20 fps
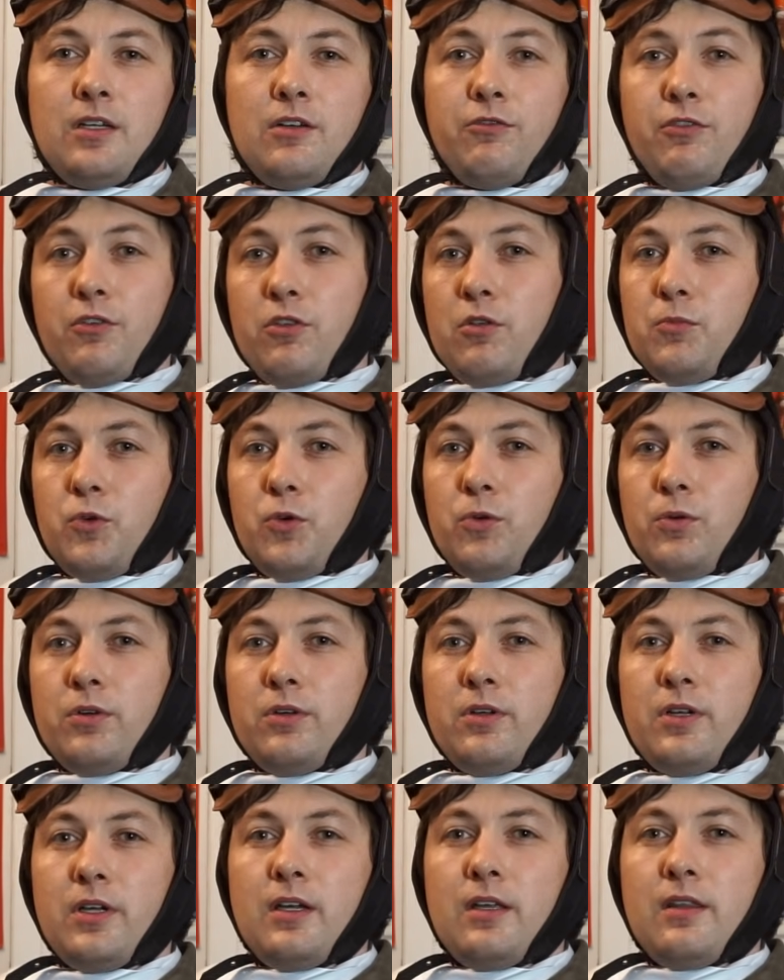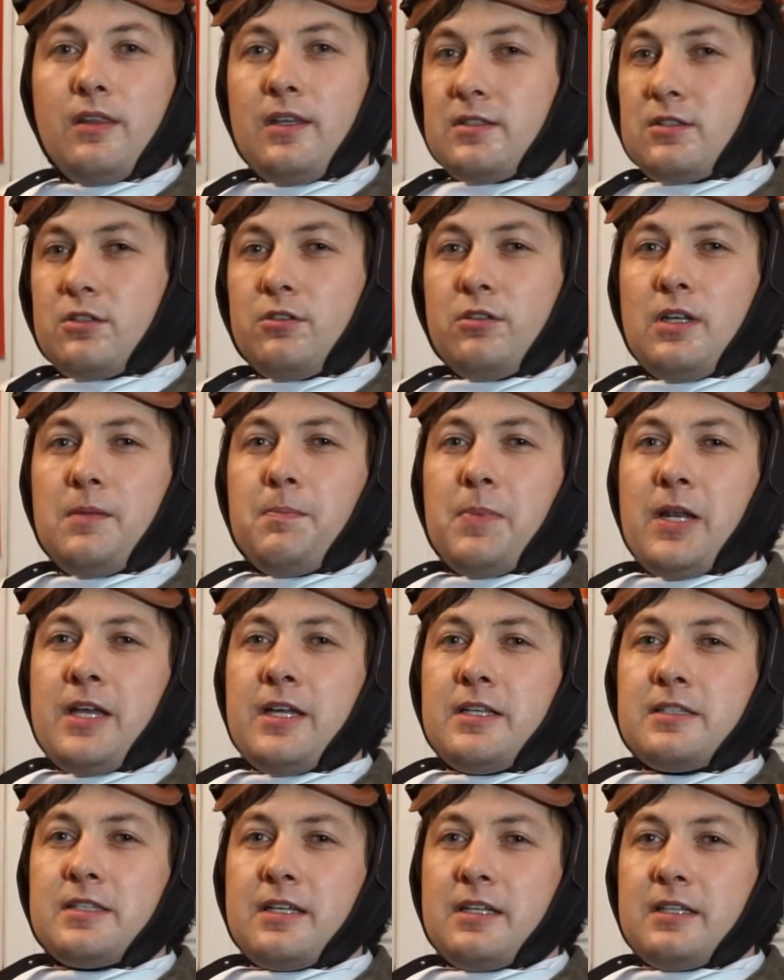Furthermore, these early
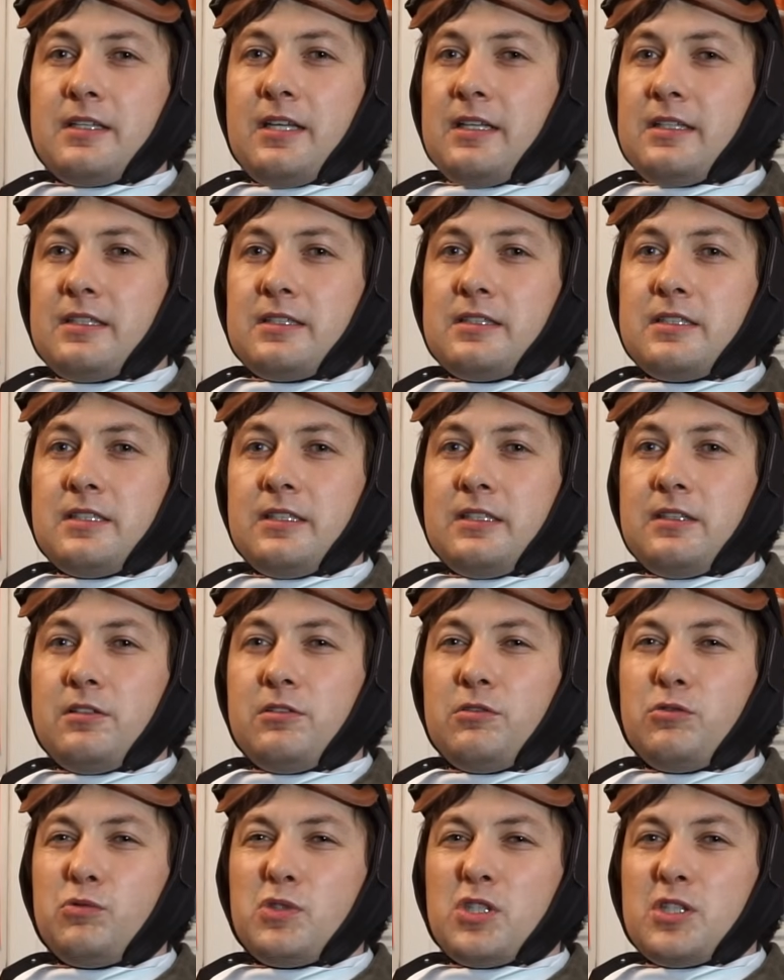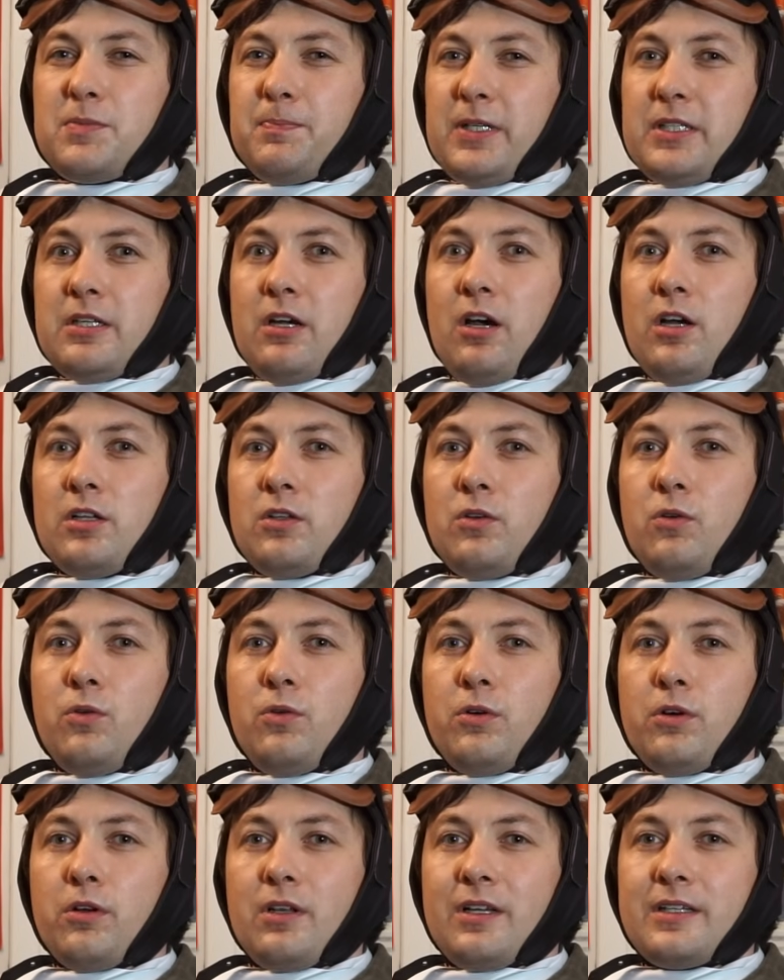planes had a tendency to spit hot
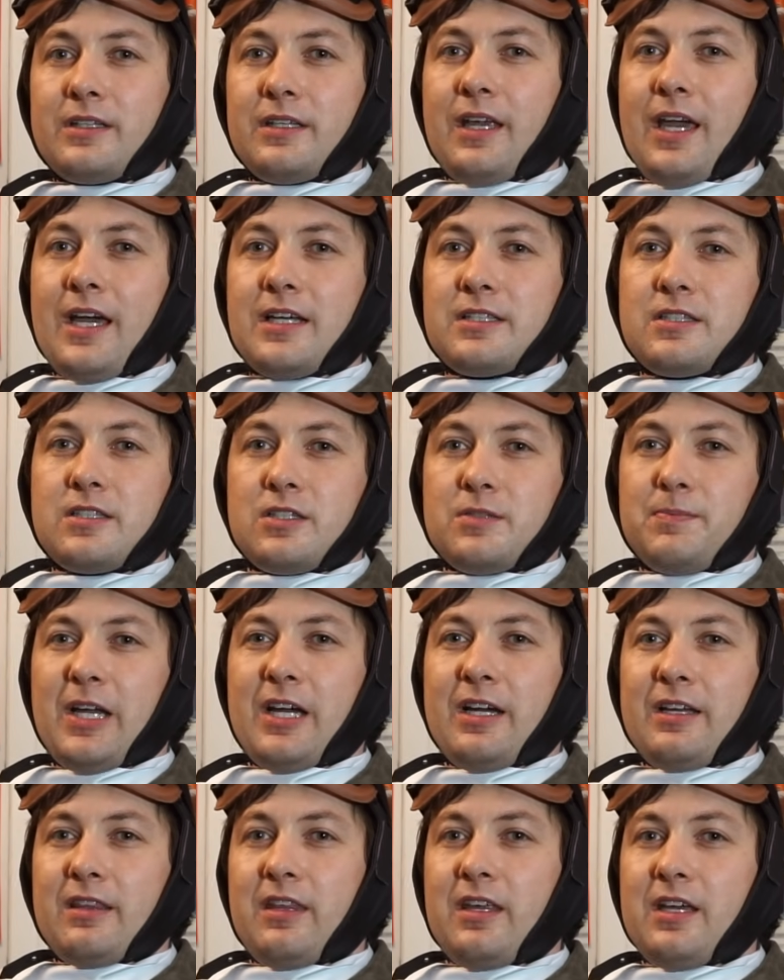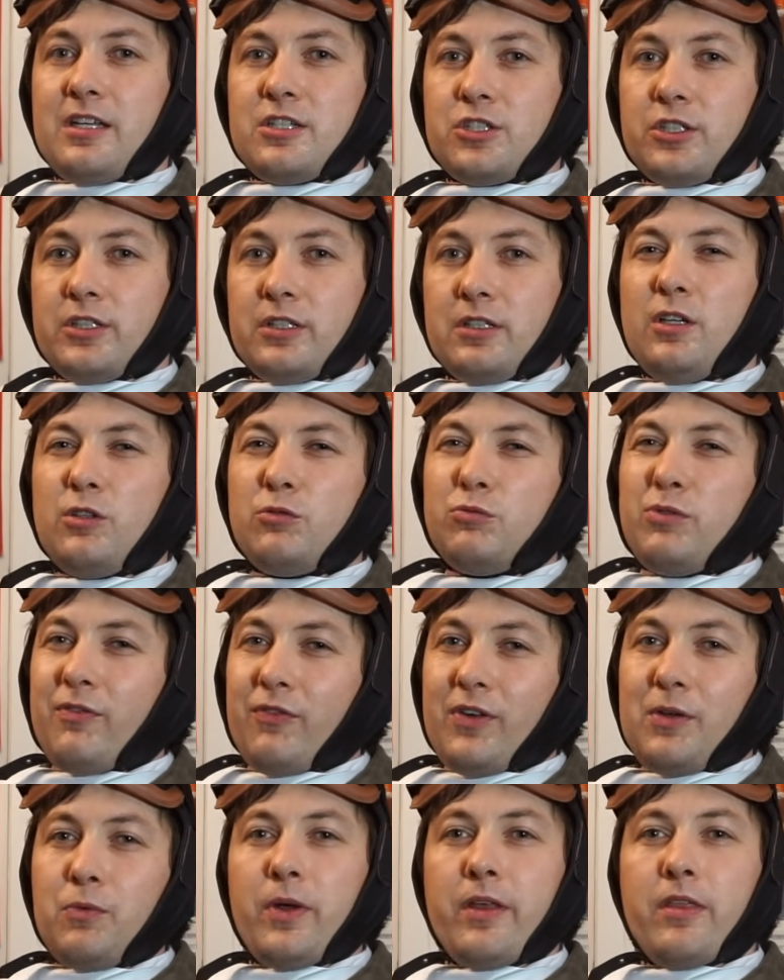oil and gases behind the engine,
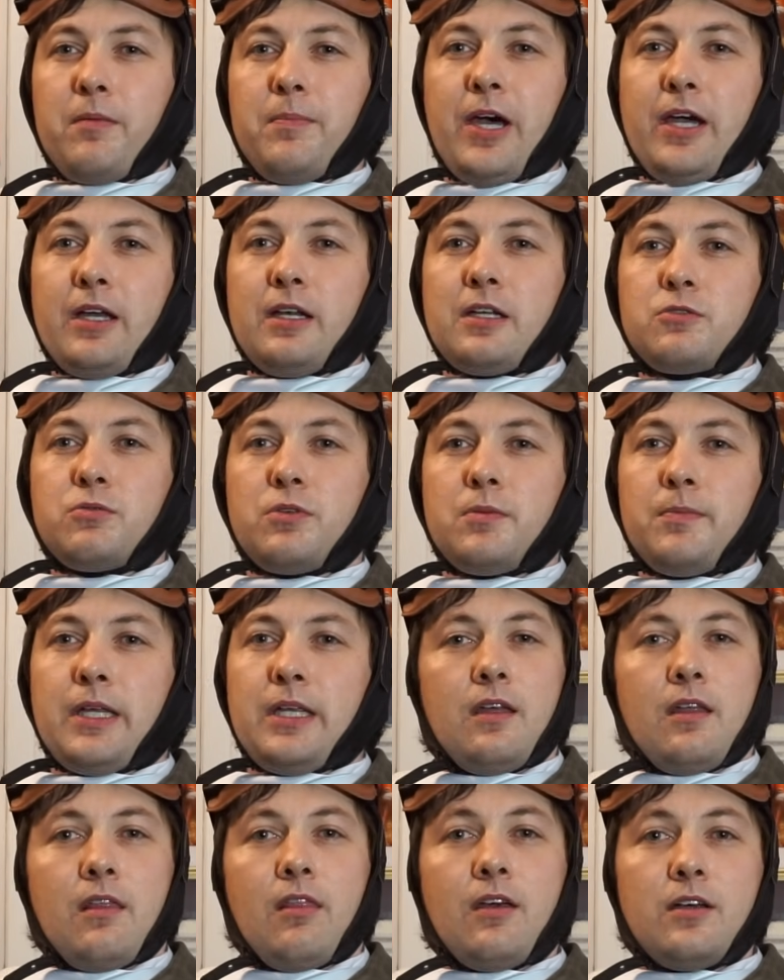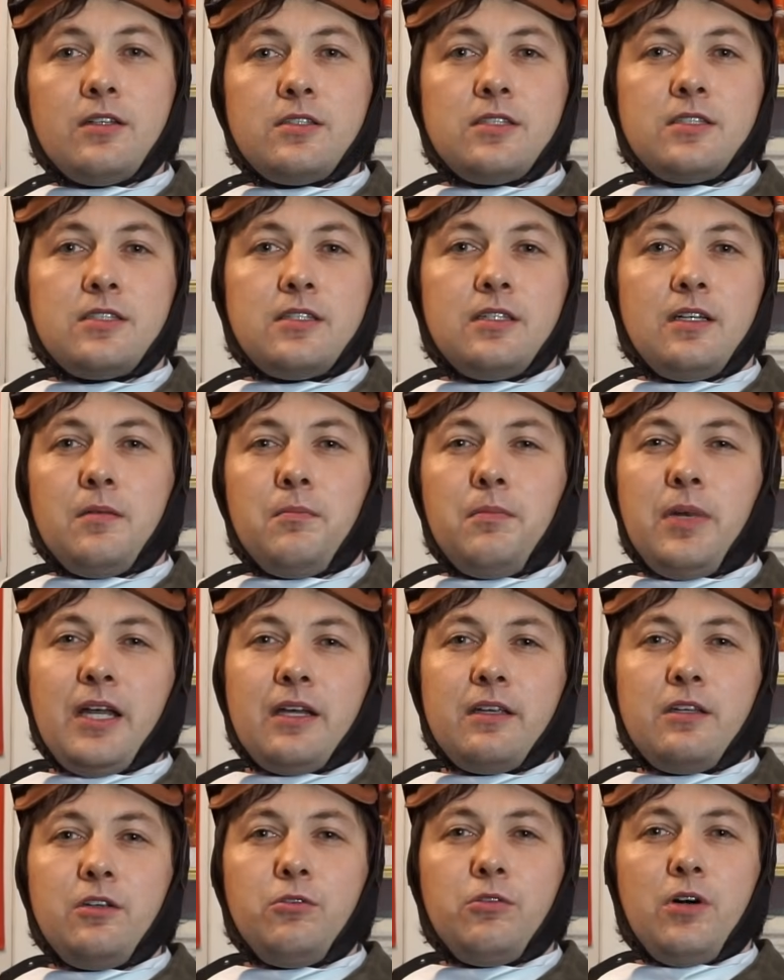roughly where the pilots would be. Thus,
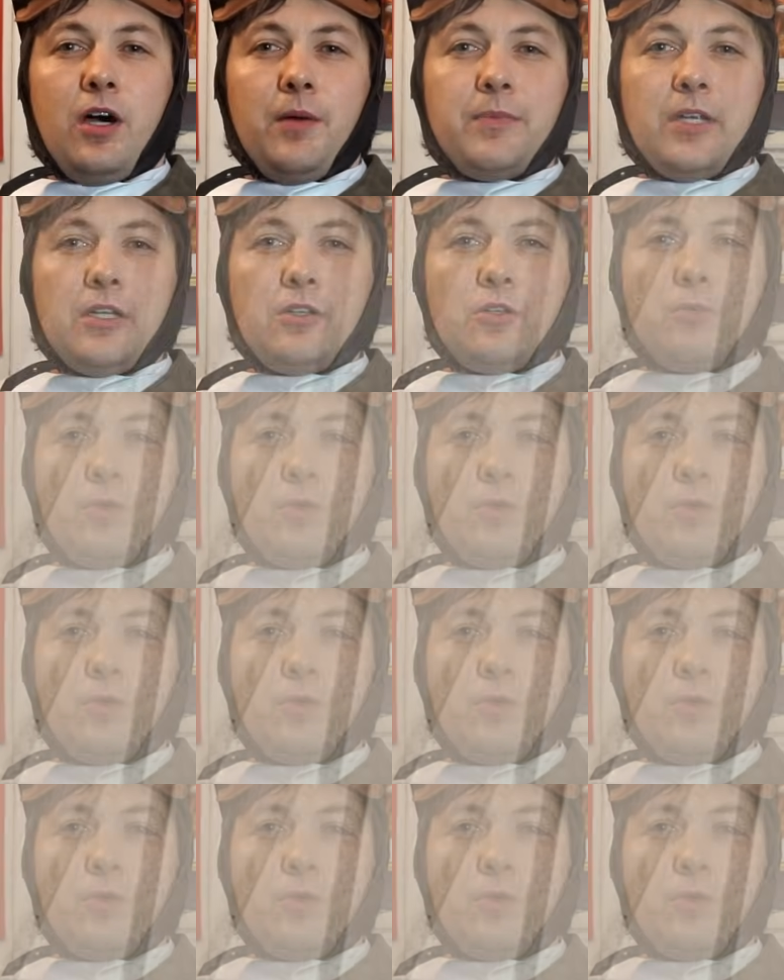Blériot opted to